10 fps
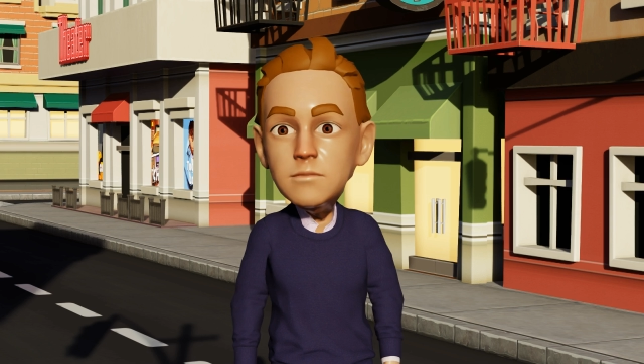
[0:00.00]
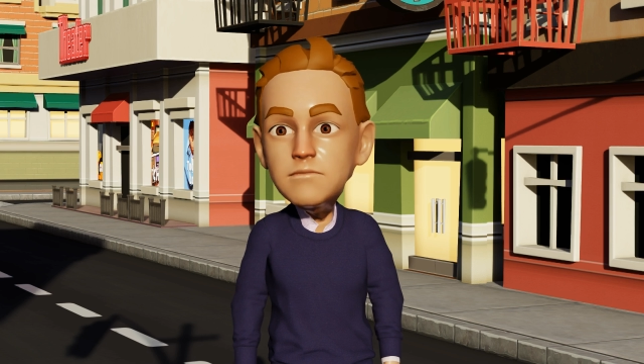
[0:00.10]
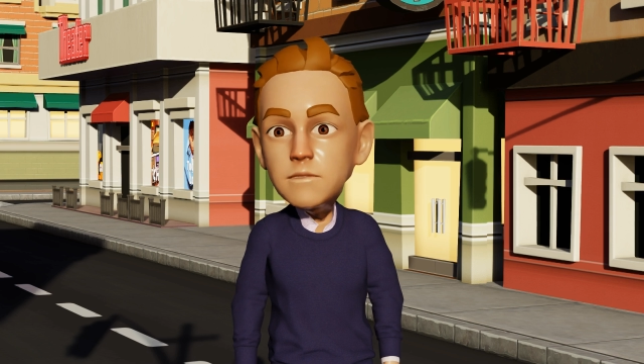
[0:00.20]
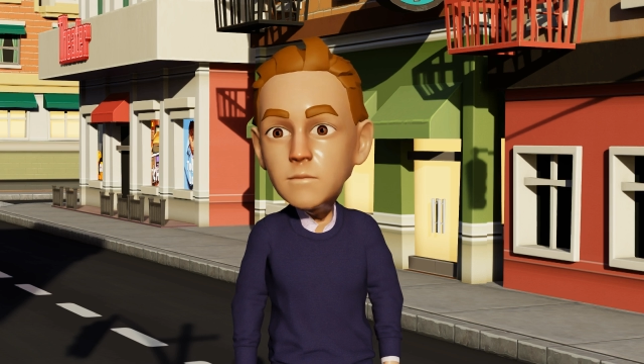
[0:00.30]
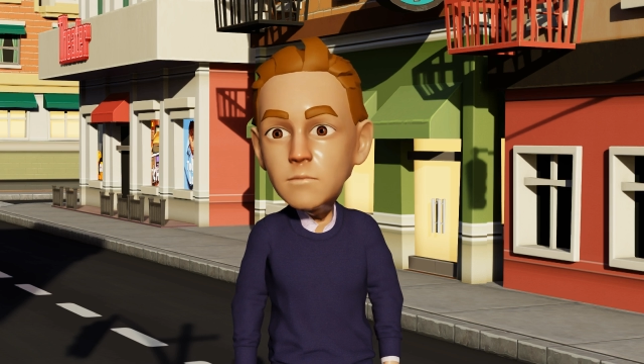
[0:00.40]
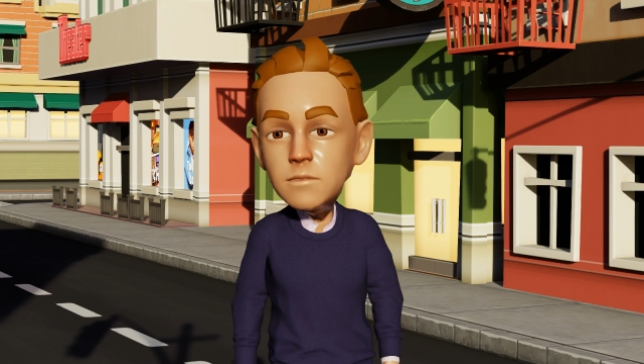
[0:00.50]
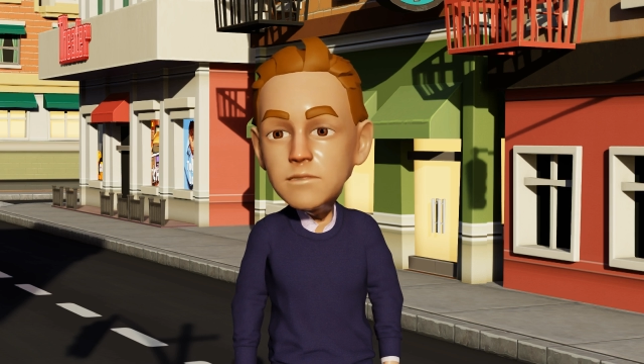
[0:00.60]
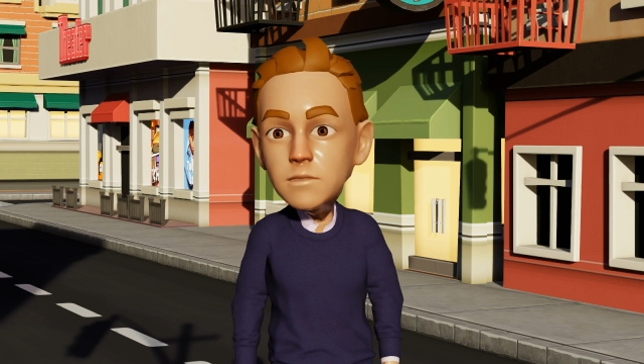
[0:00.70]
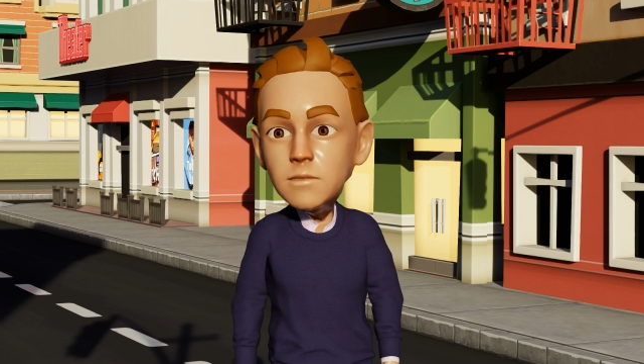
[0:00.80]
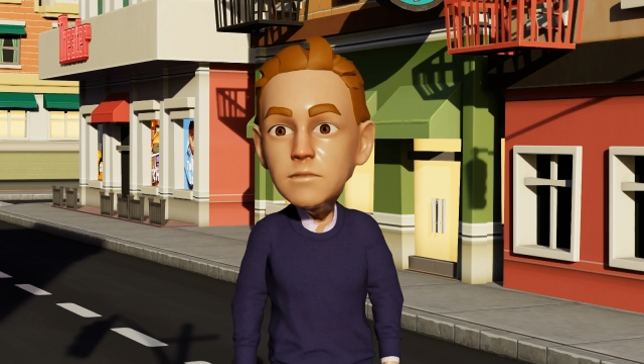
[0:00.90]
with similar
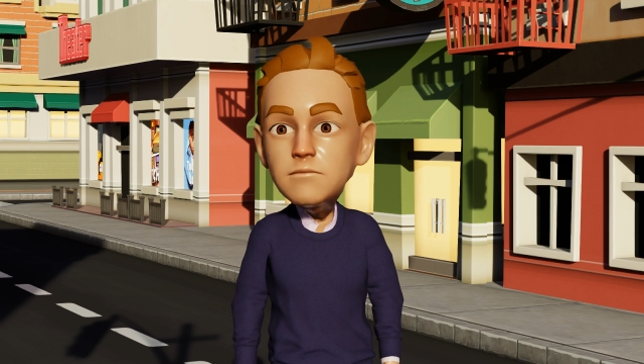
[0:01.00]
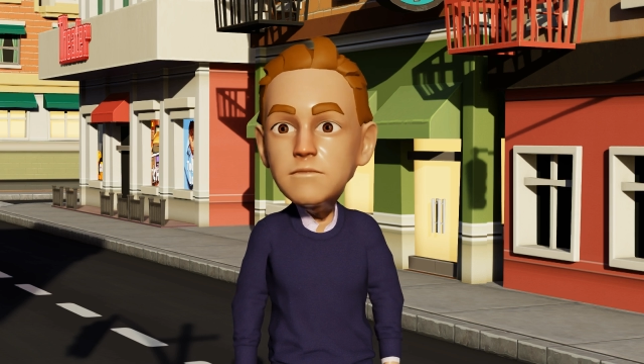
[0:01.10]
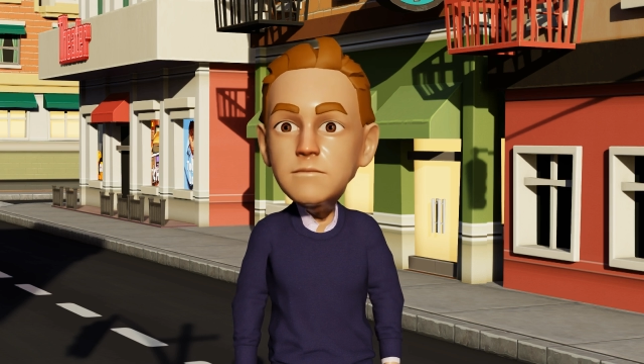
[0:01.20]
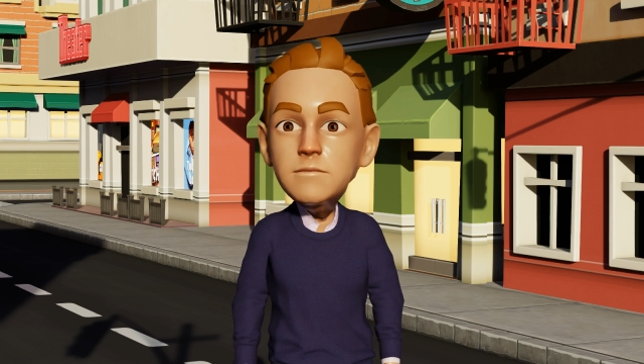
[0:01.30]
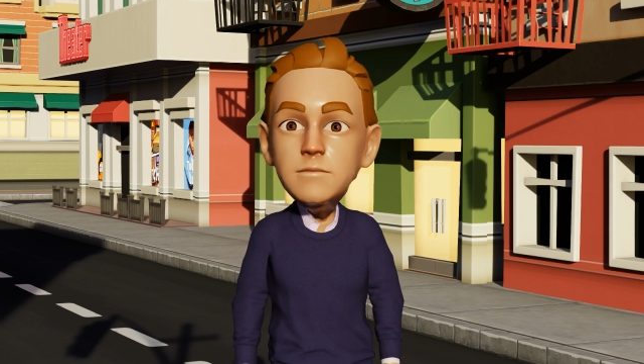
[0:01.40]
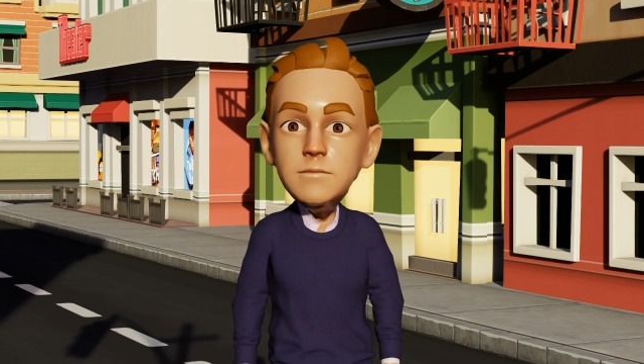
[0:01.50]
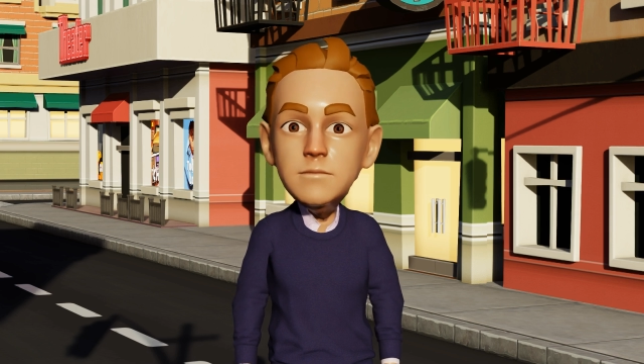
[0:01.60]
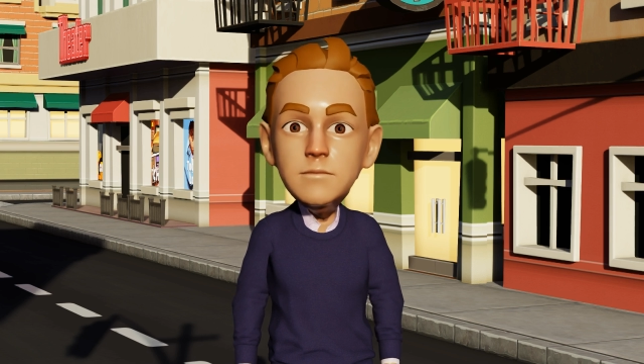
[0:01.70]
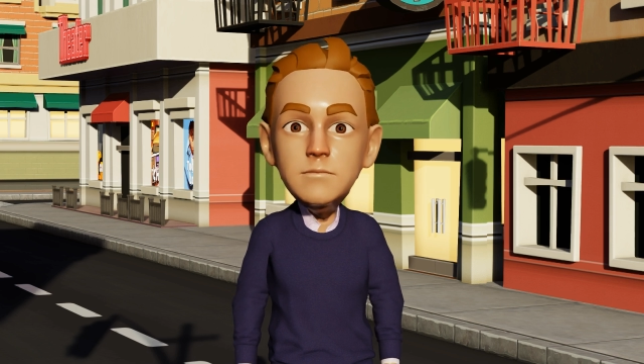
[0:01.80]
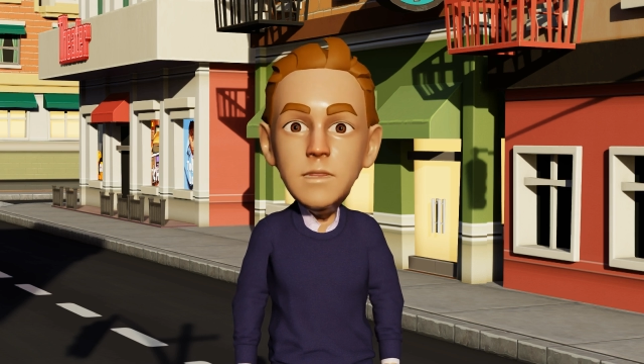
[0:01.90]
materials.
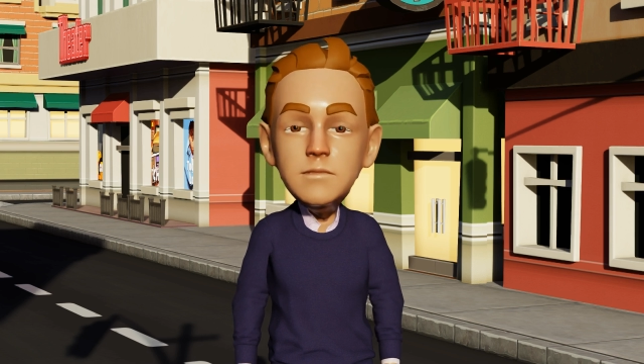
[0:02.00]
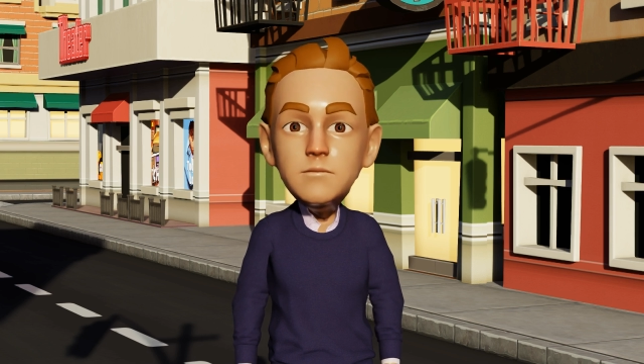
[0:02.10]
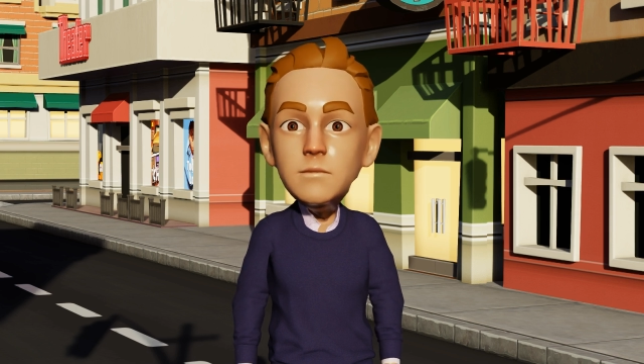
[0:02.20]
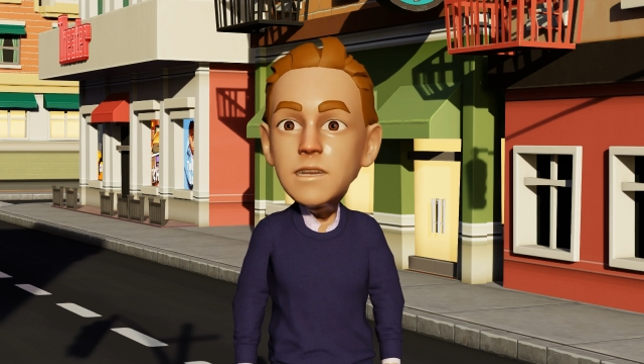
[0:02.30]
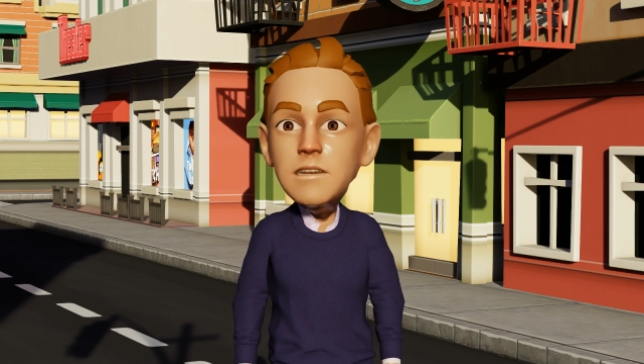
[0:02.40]
Actual